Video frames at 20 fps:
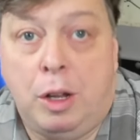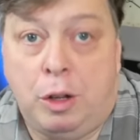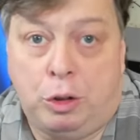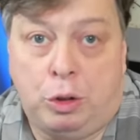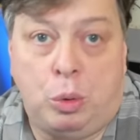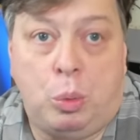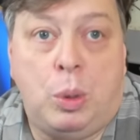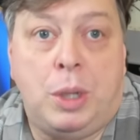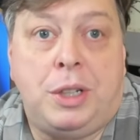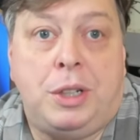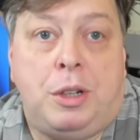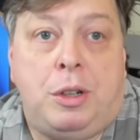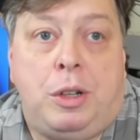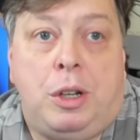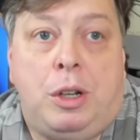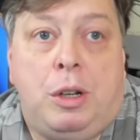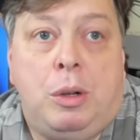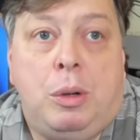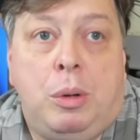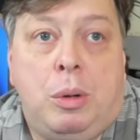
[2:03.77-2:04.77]
So what you
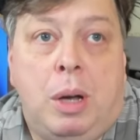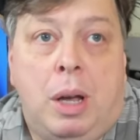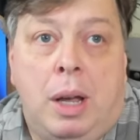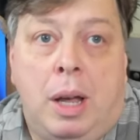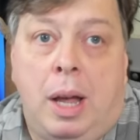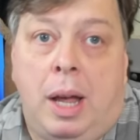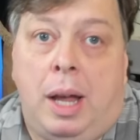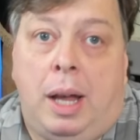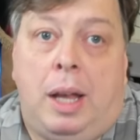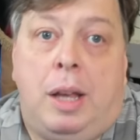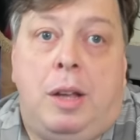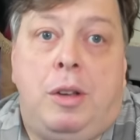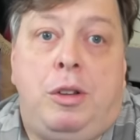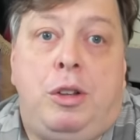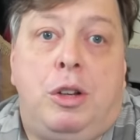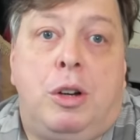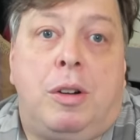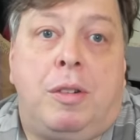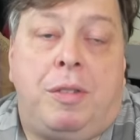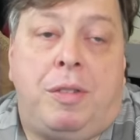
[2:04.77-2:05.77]
do is
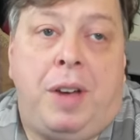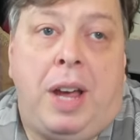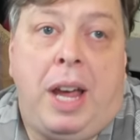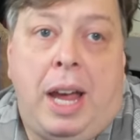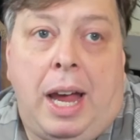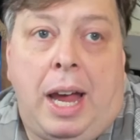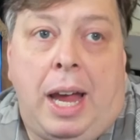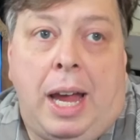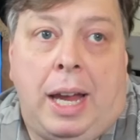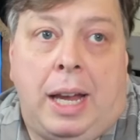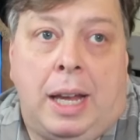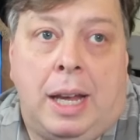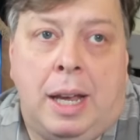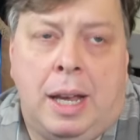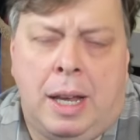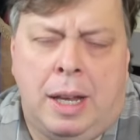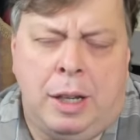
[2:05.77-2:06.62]
you're vague.